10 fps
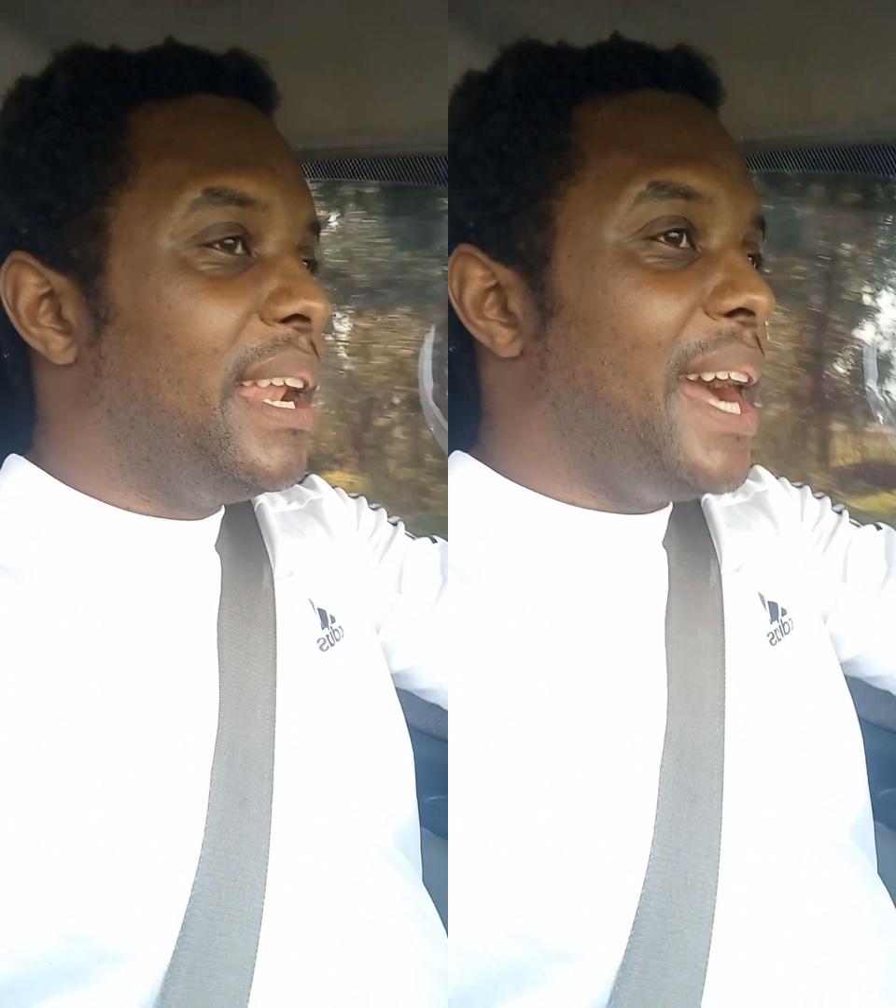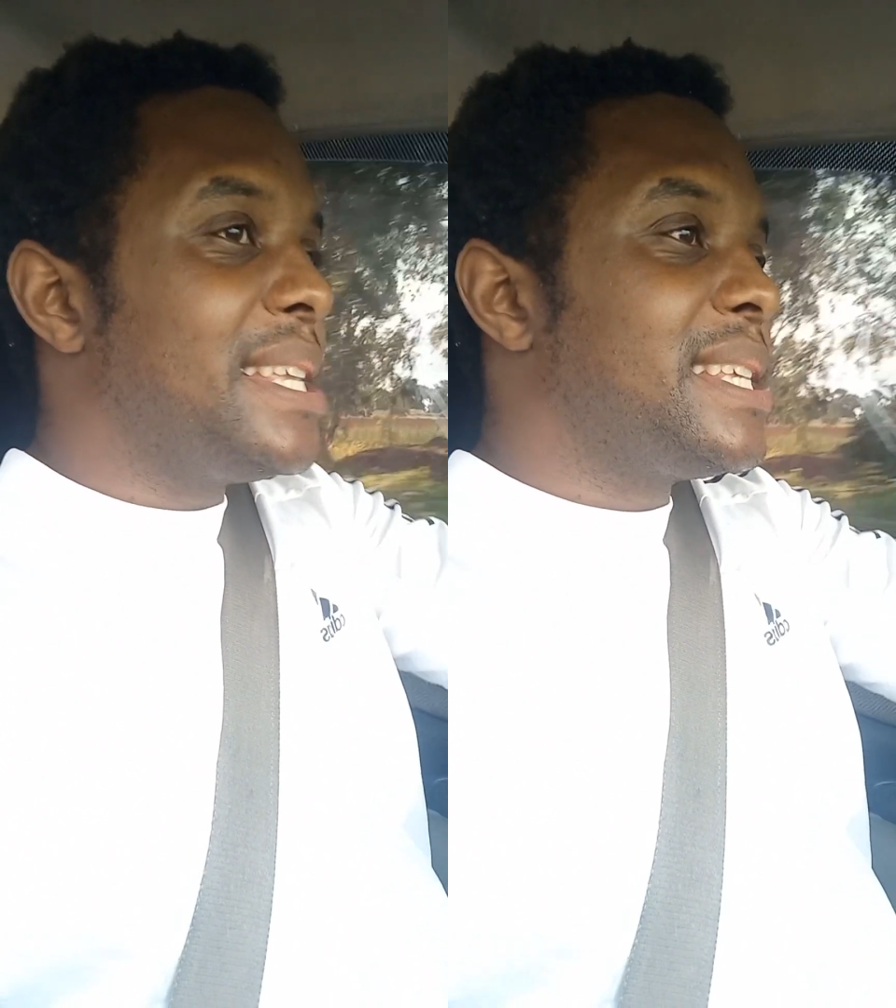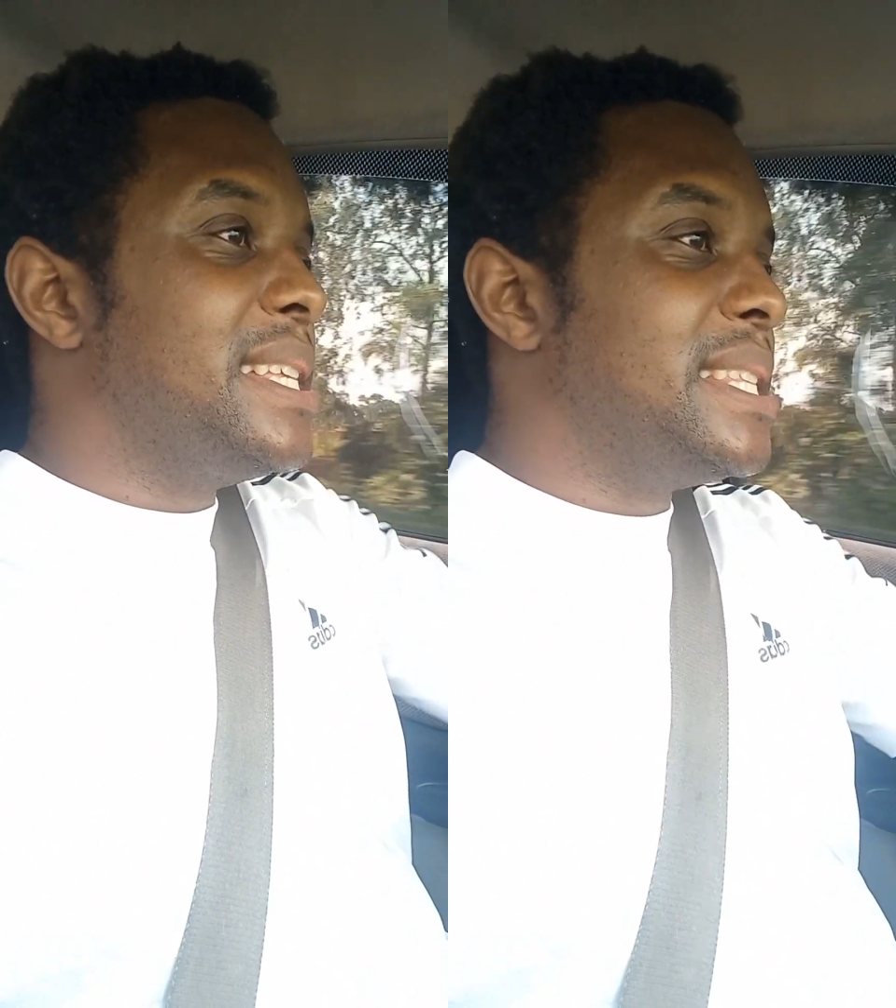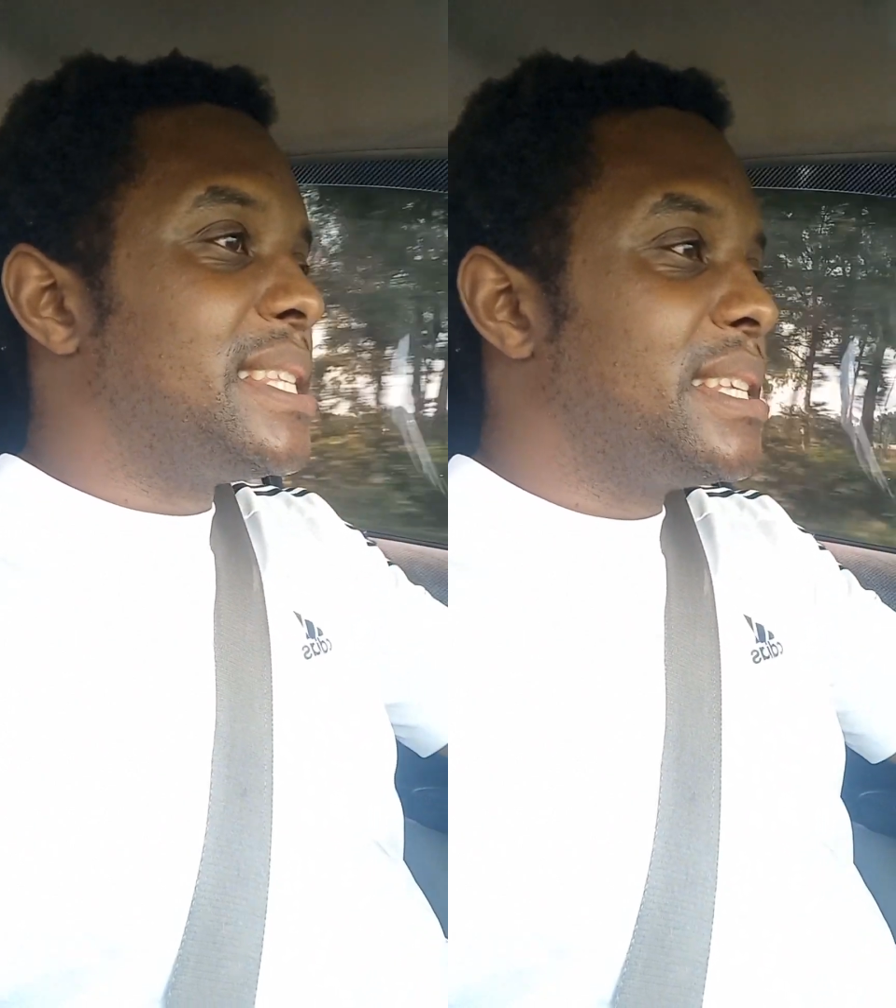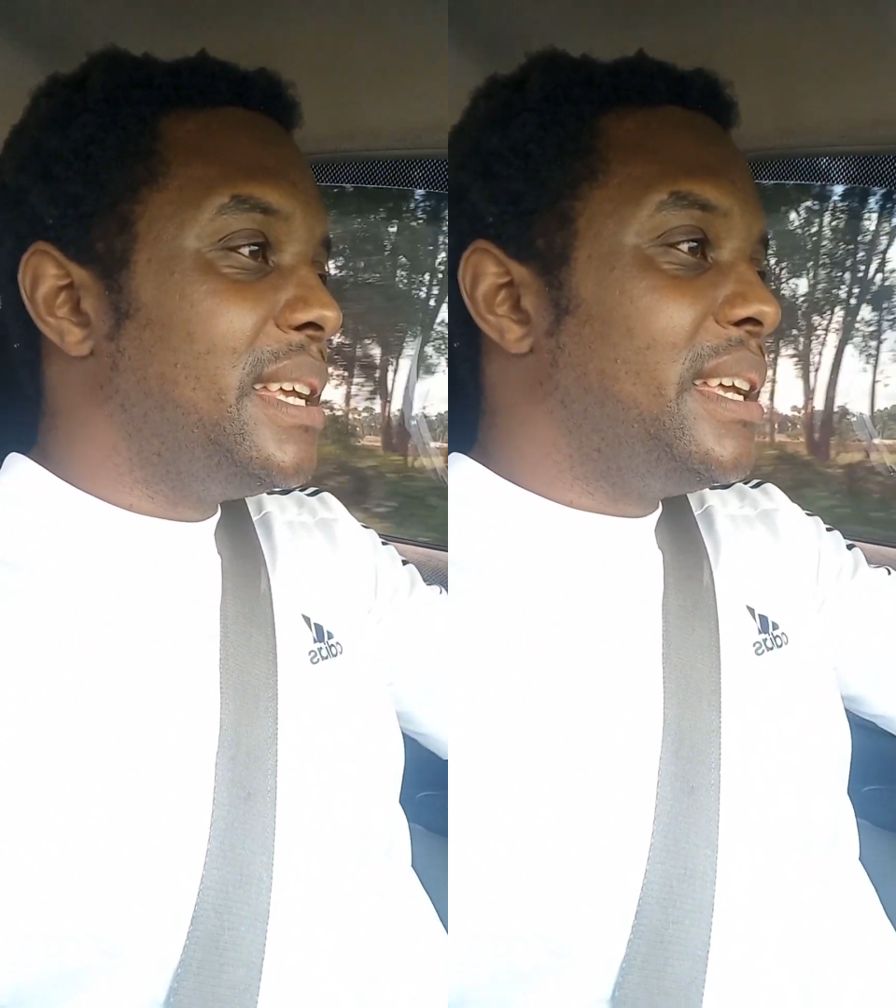license,